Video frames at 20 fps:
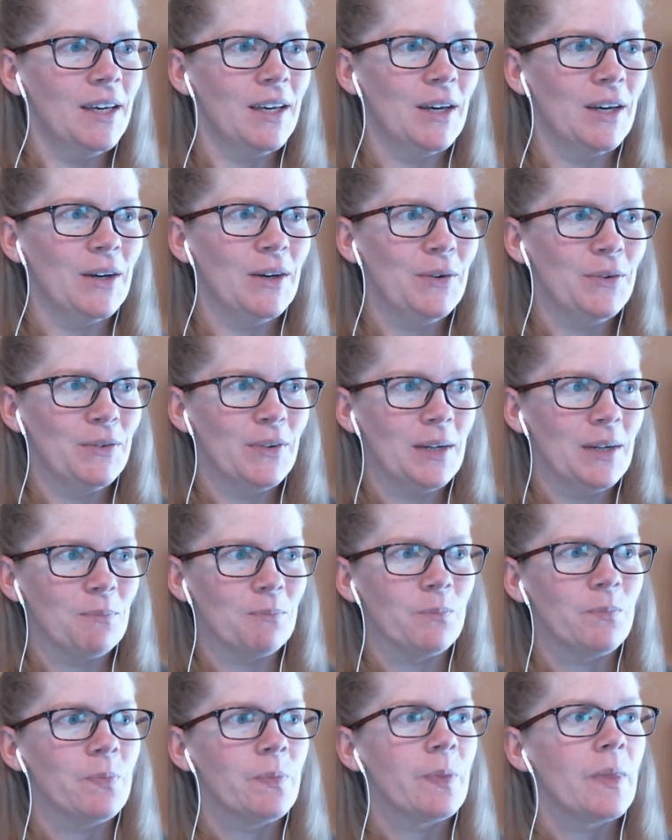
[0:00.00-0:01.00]
All right.
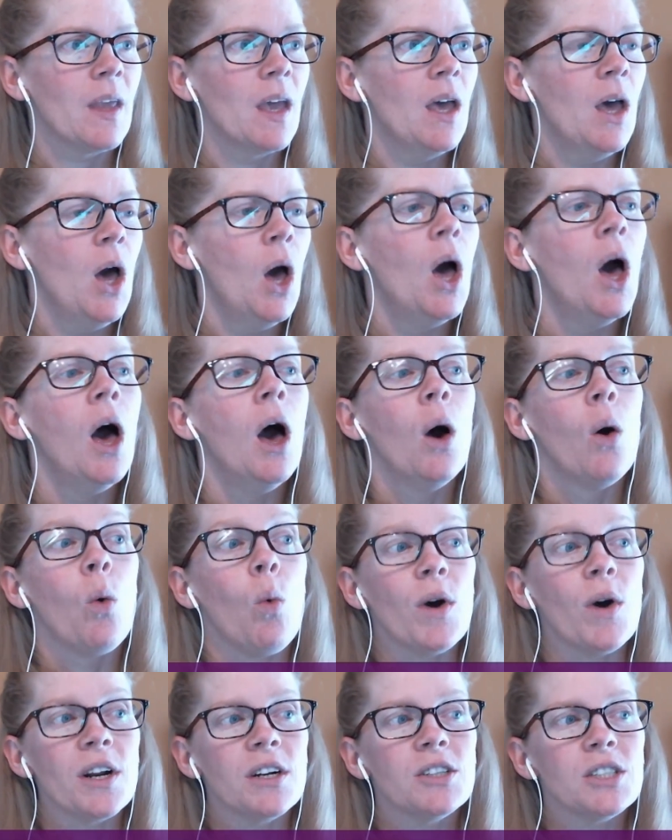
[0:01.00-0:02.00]

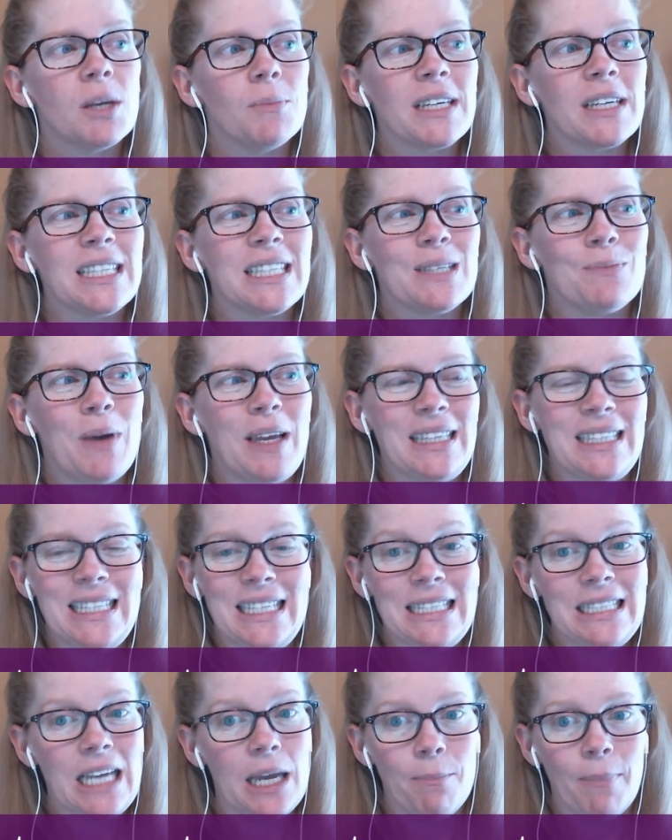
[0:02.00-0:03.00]
What are some
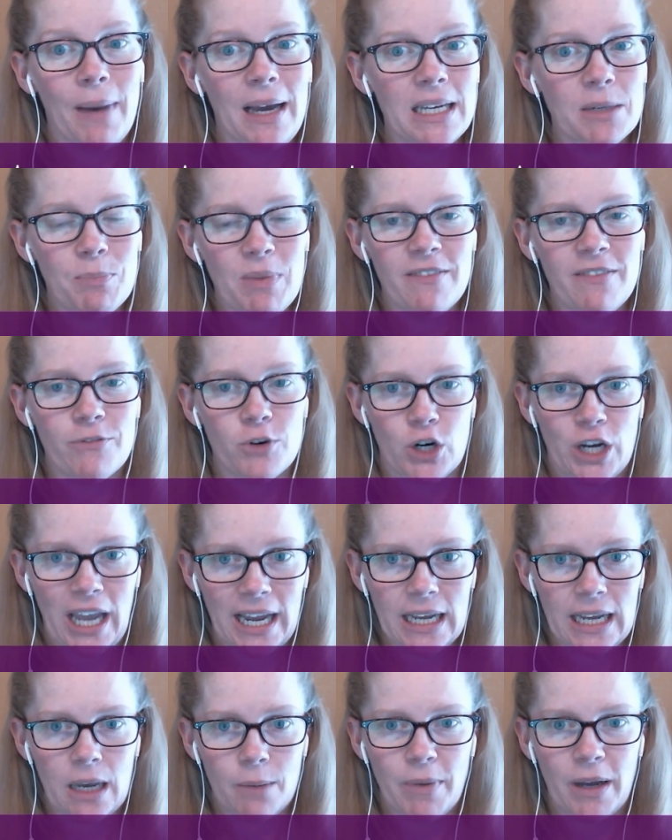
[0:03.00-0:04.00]
expenses I might be
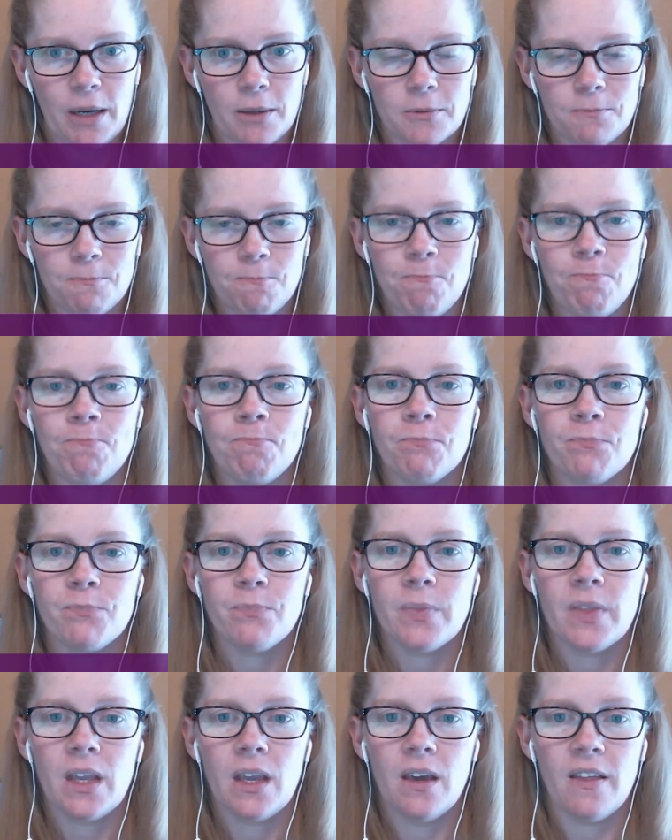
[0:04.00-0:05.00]
forgetting about?
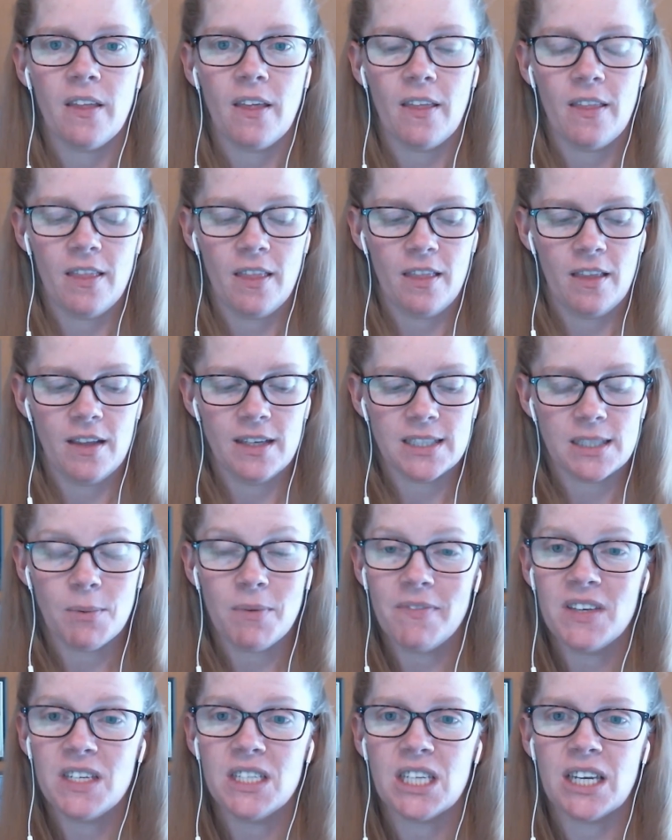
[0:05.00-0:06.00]
Some
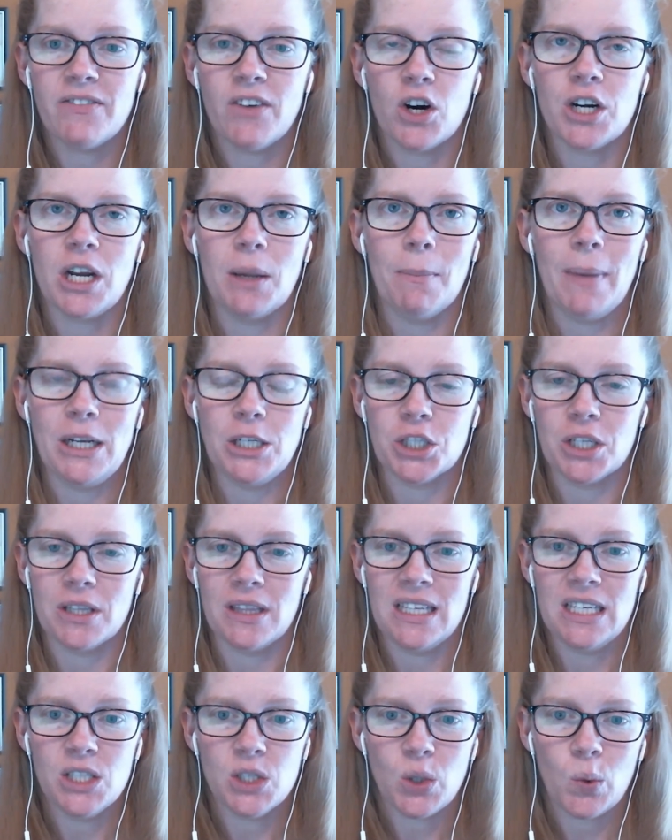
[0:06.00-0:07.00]
of these I've already mentioned.
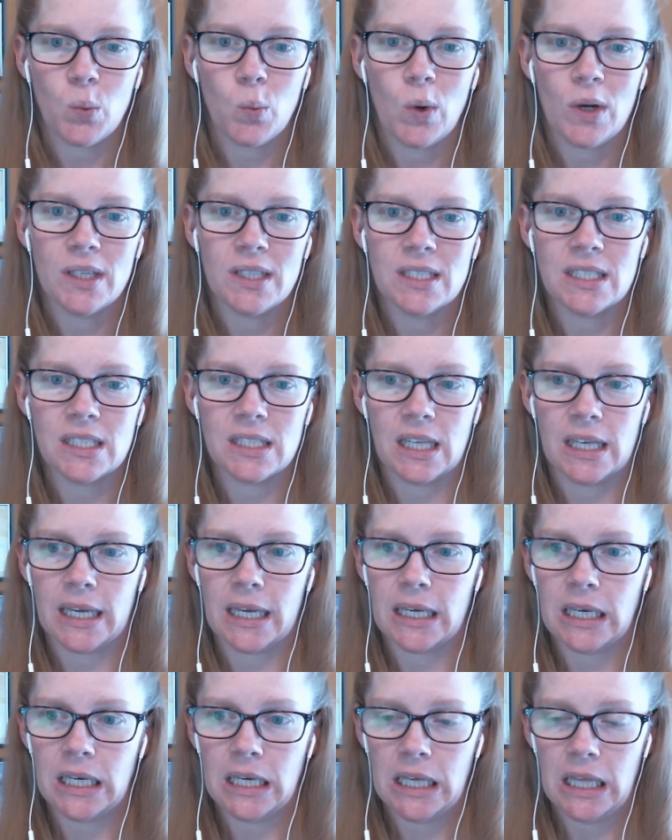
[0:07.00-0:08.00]
These are ones
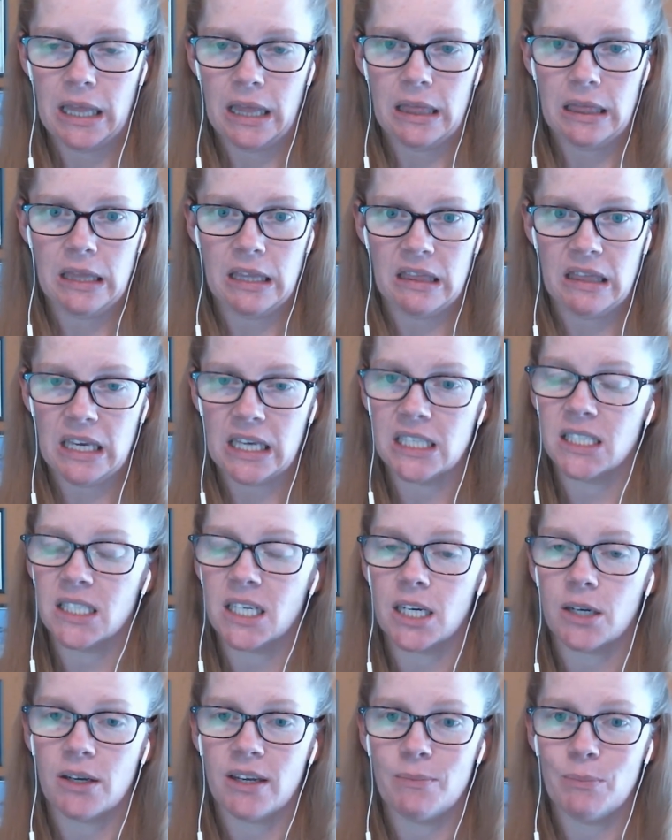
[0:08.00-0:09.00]
like the things
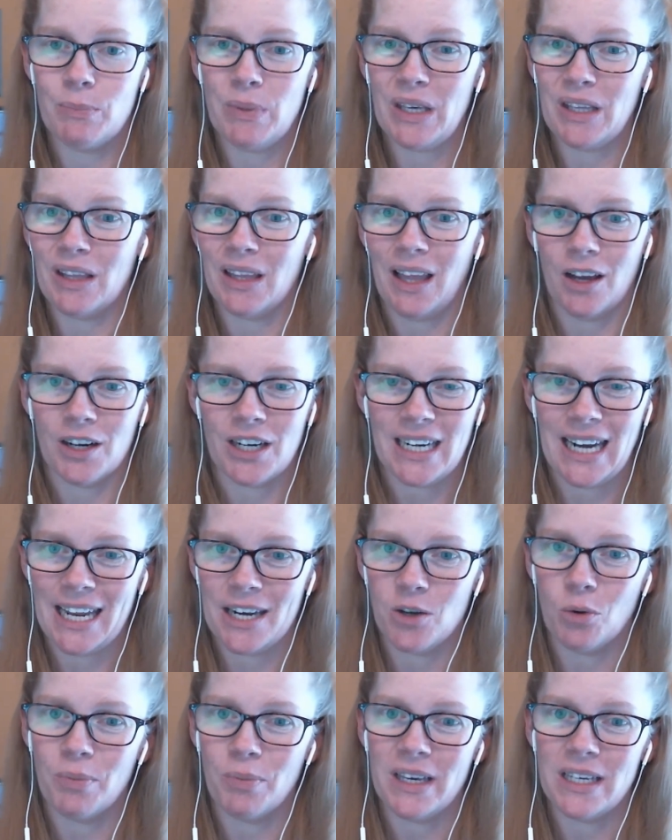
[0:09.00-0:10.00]
that bill on an
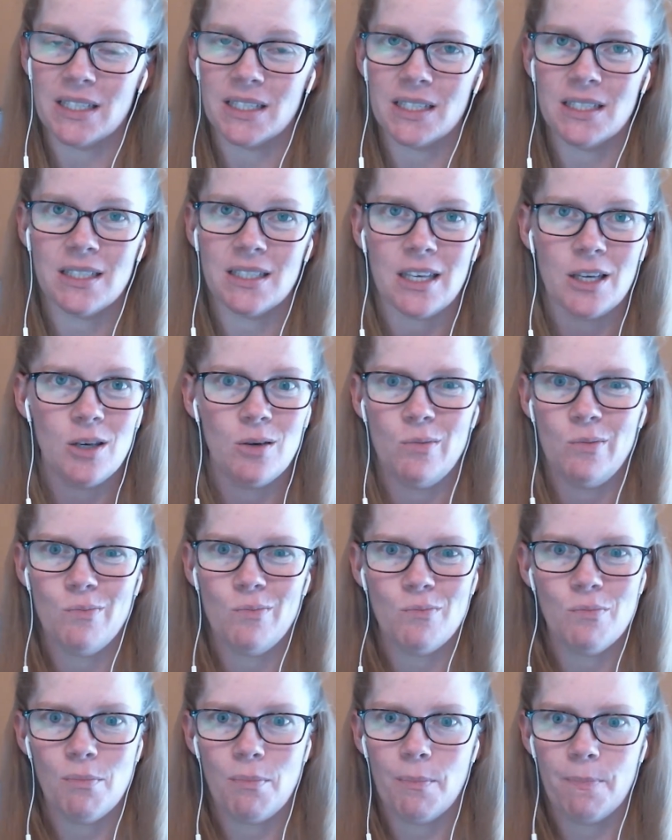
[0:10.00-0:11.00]
annual basis that you
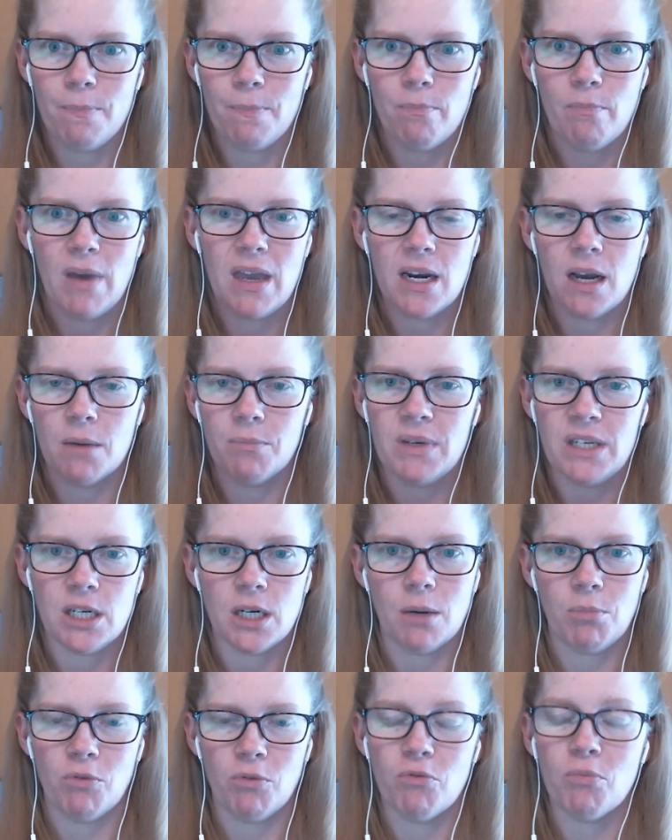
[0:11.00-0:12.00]
may not be
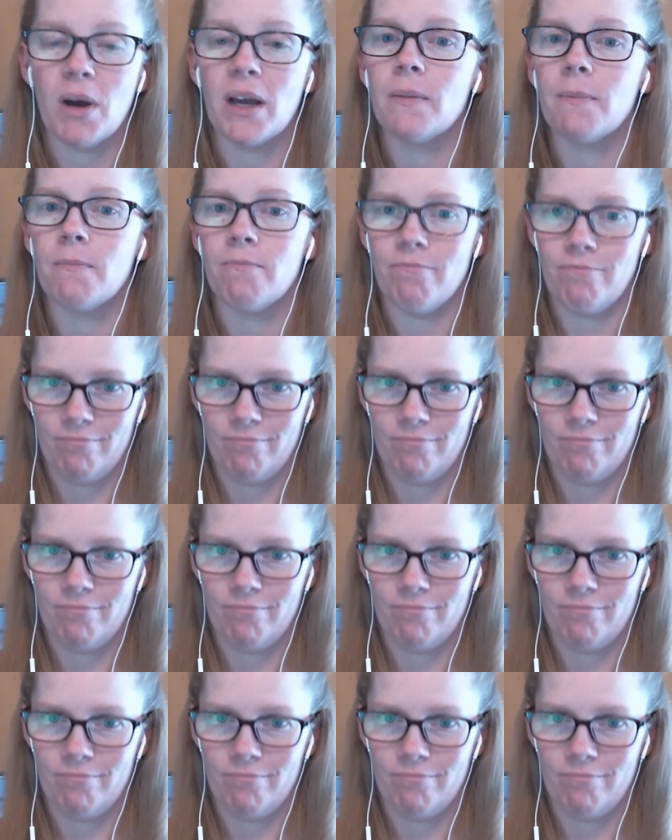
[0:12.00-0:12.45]
top of mind.